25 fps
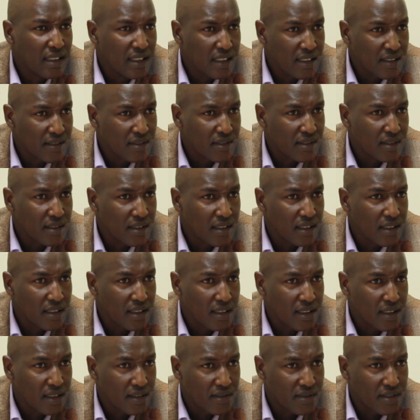
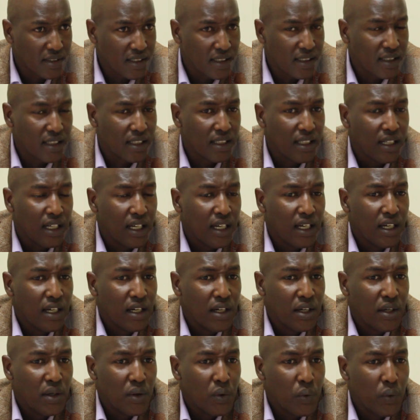FTA?
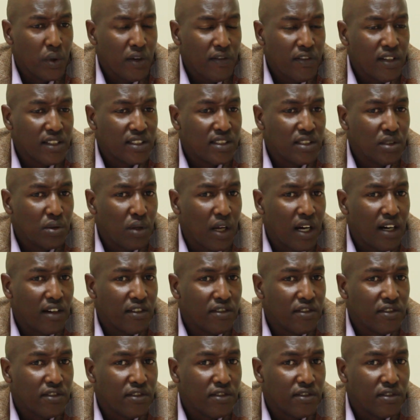We even still
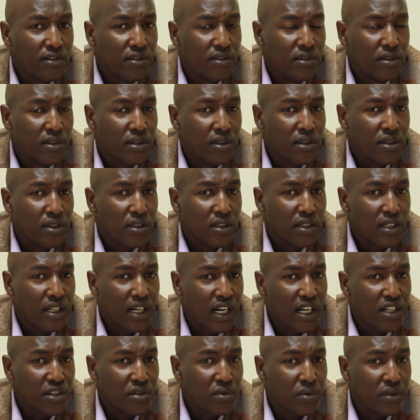have
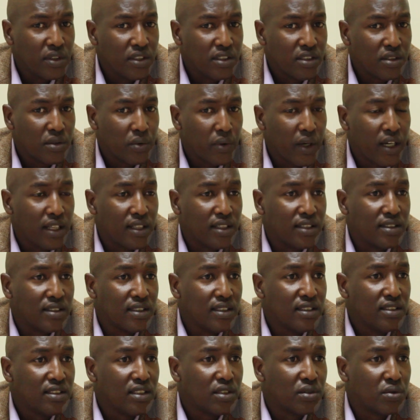countries where it is
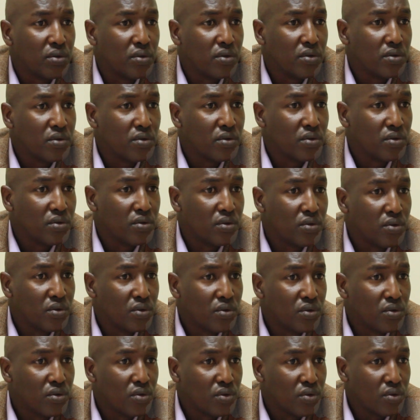easy
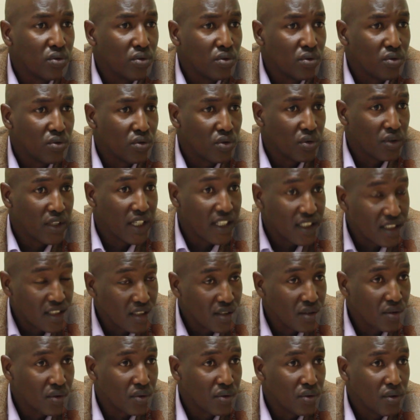to get
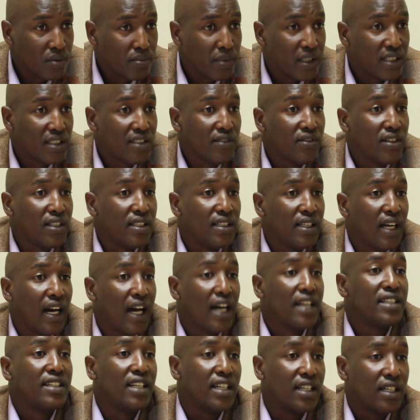into, but even
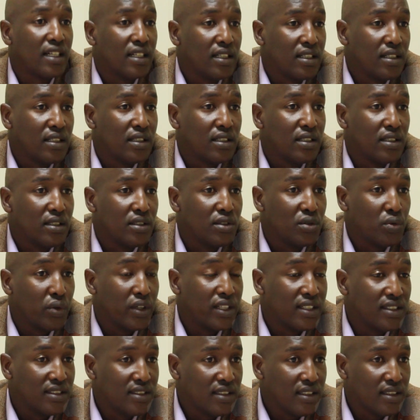harder to
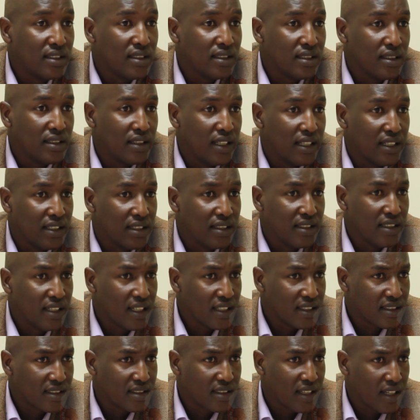exit, like
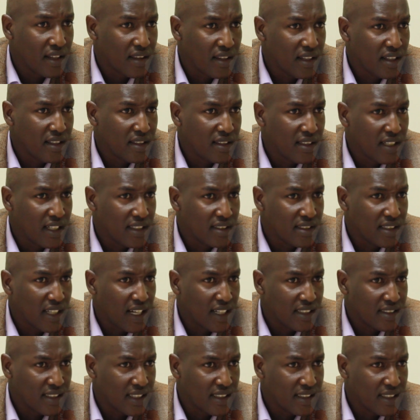DRC. I think DRC
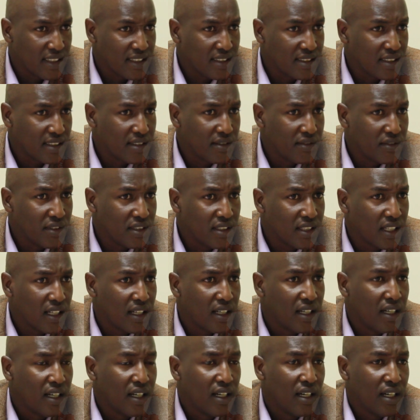has an exit visa,
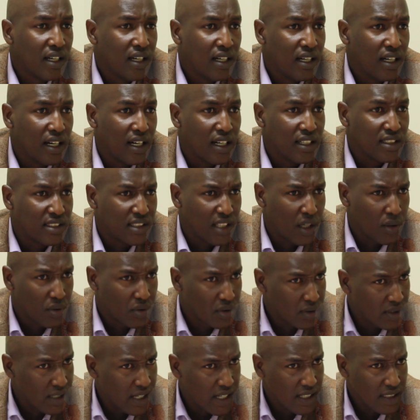South
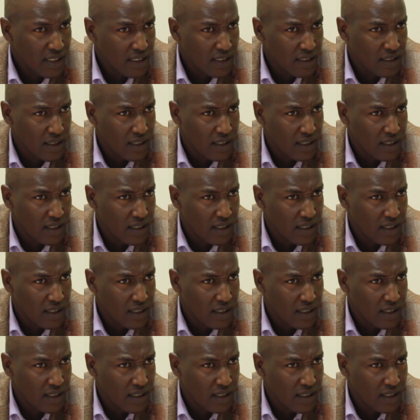Sudan.